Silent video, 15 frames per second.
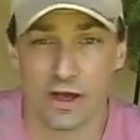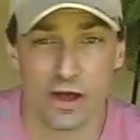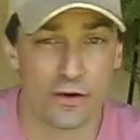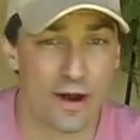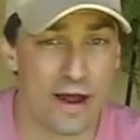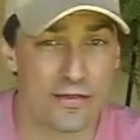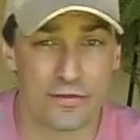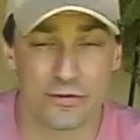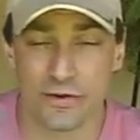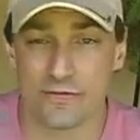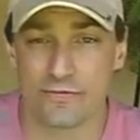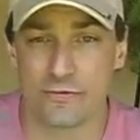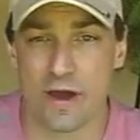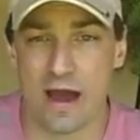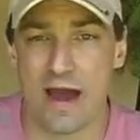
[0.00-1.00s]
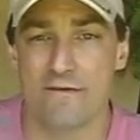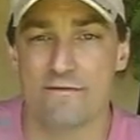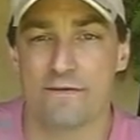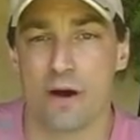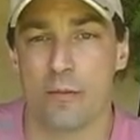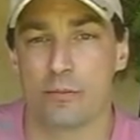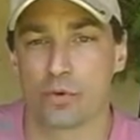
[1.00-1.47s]
Right through. If you
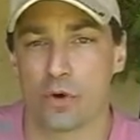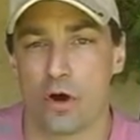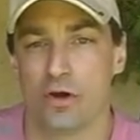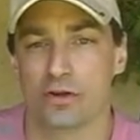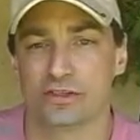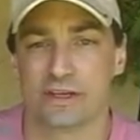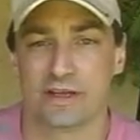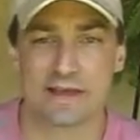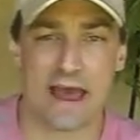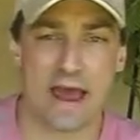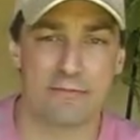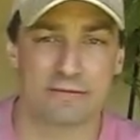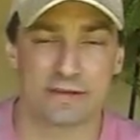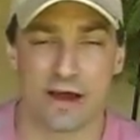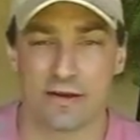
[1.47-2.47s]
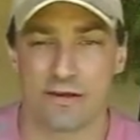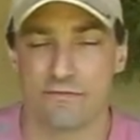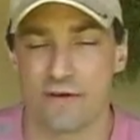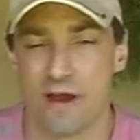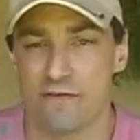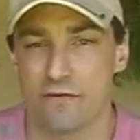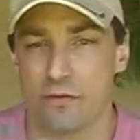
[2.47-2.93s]
have a branch in Cape Town,
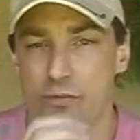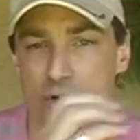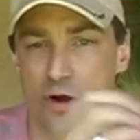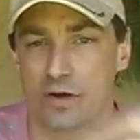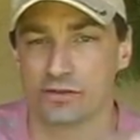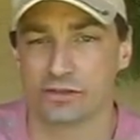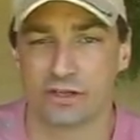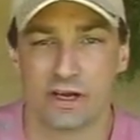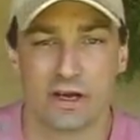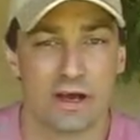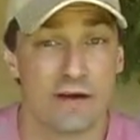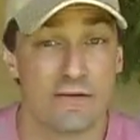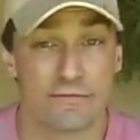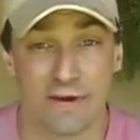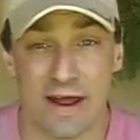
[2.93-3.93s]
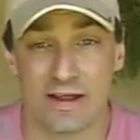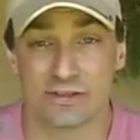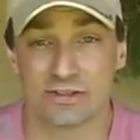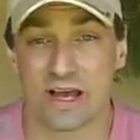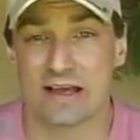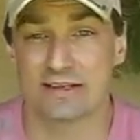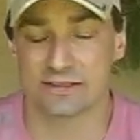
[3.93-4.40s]
if you have a branch,
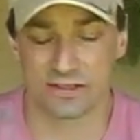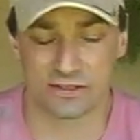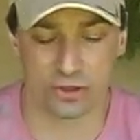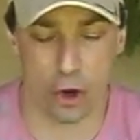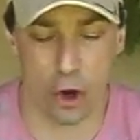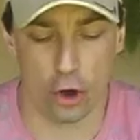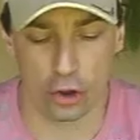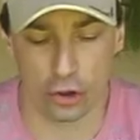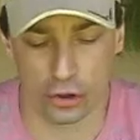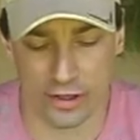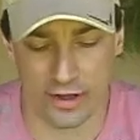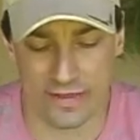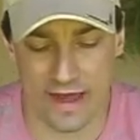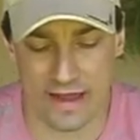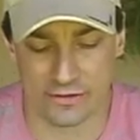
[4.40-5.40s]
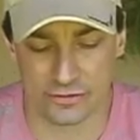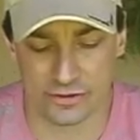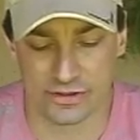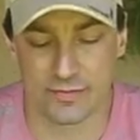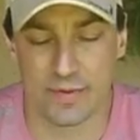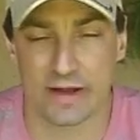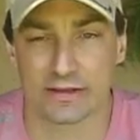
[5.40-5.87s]
franchises are good in that
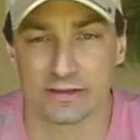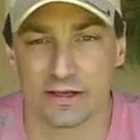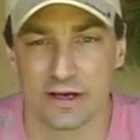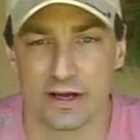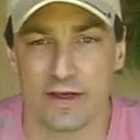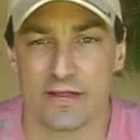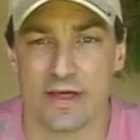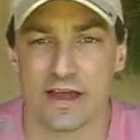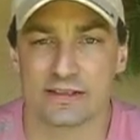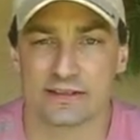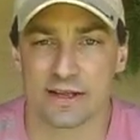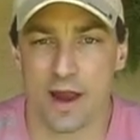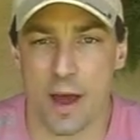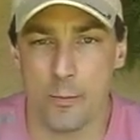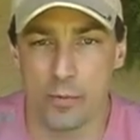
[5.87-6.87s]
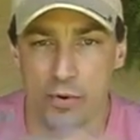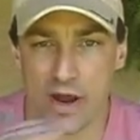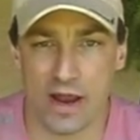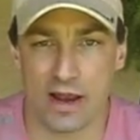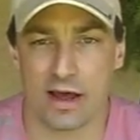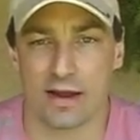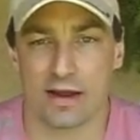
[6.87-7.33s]
respect. There's an
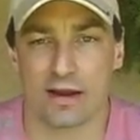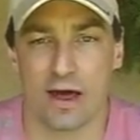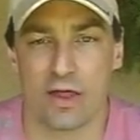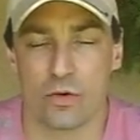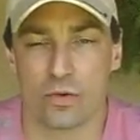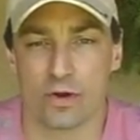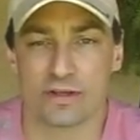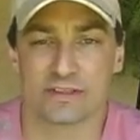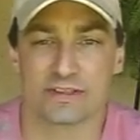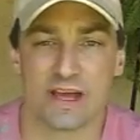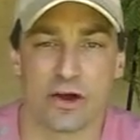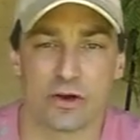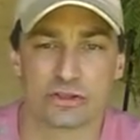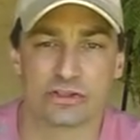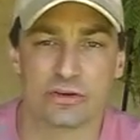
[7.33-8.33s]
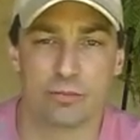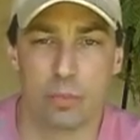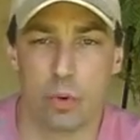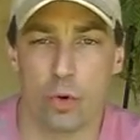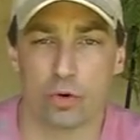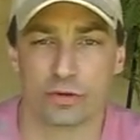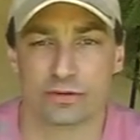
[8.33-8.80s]
umbrella. In other words, there are
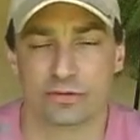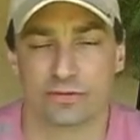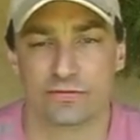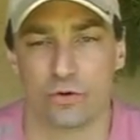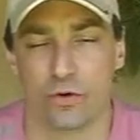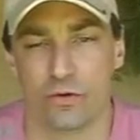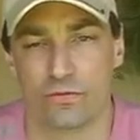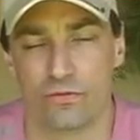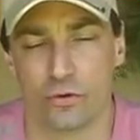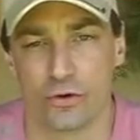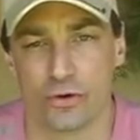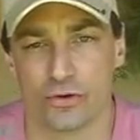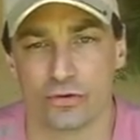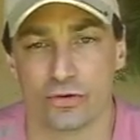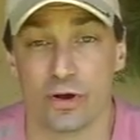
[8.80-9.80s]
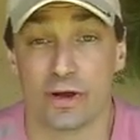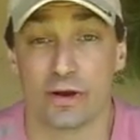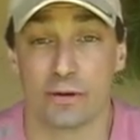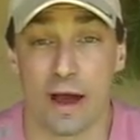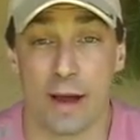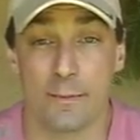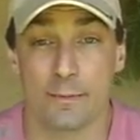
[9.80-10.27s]
support for you.
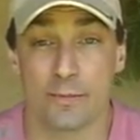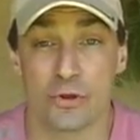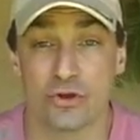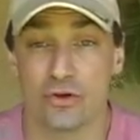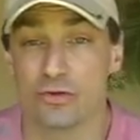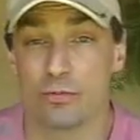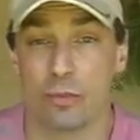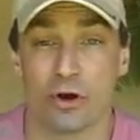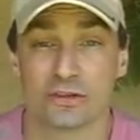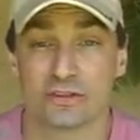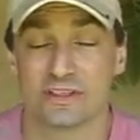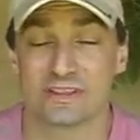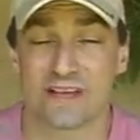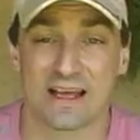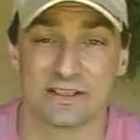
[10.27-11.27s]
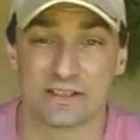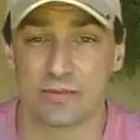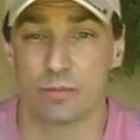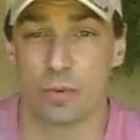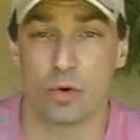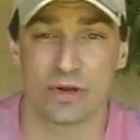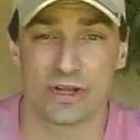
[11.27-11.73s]
Youth pastors can
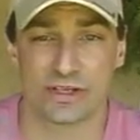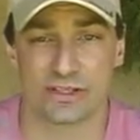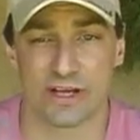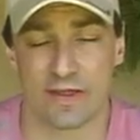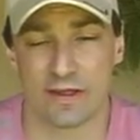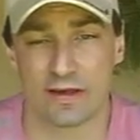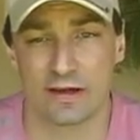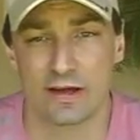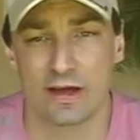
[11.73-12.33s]
support each other.